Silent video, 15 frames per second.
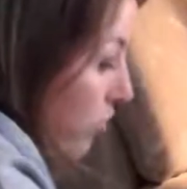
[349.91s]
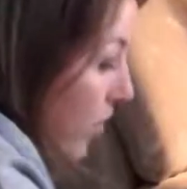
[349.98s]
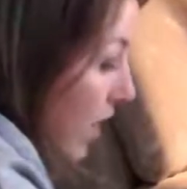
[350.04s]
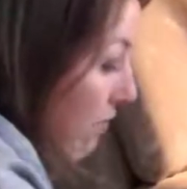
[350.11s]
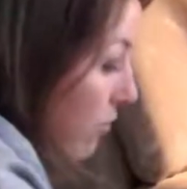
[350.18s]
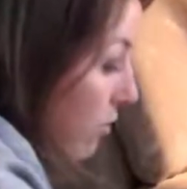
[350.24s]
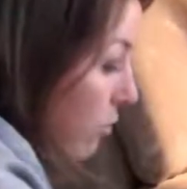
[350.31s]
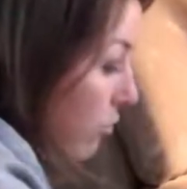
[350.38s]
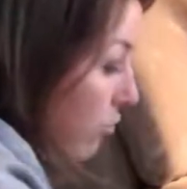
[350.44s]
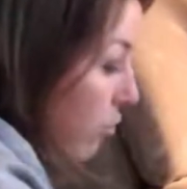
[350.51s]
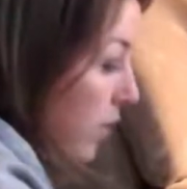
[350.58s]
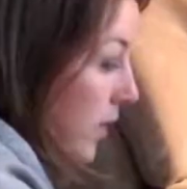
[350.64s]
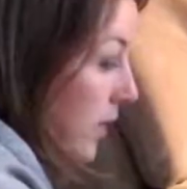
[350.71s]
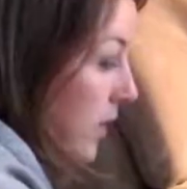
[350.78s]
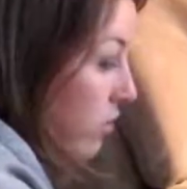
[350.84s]
If you have a little
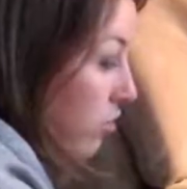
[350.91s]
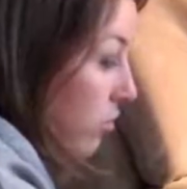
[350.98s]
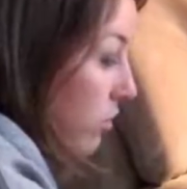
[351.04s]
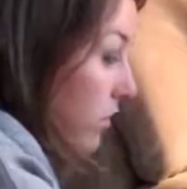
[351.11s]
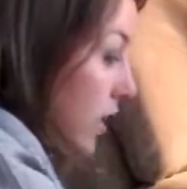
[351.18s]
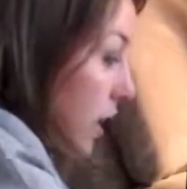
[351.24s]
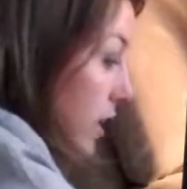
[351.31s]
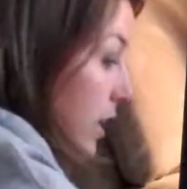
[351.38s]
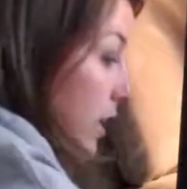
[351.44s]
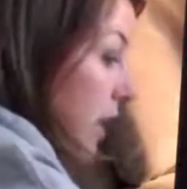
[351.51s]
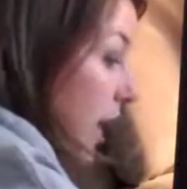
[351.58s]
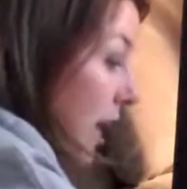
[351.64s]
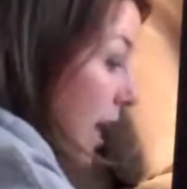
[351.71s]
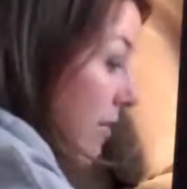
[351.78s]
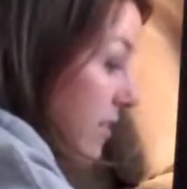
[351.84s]
squiggly integral sign, you
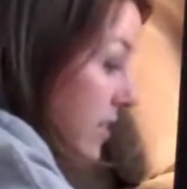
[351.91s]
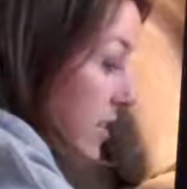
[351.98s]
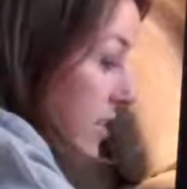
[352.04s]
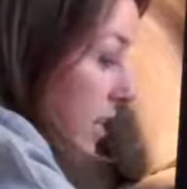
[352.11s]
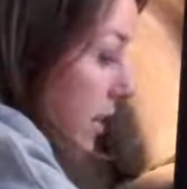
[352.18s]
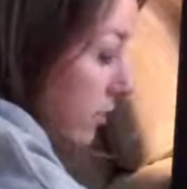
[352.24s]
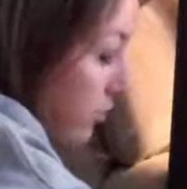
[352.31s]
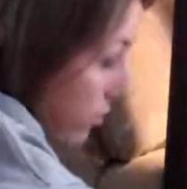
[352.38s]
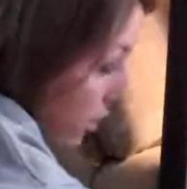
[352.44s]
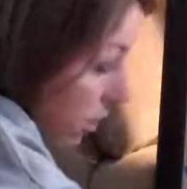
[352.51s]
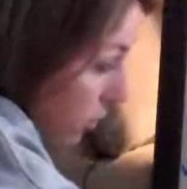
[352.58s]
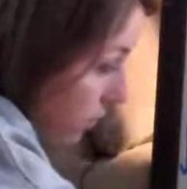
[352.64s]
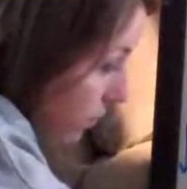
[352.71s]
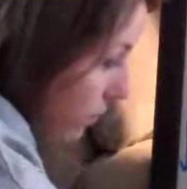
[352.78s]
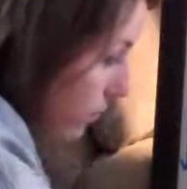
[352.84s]
gotta have a dx, so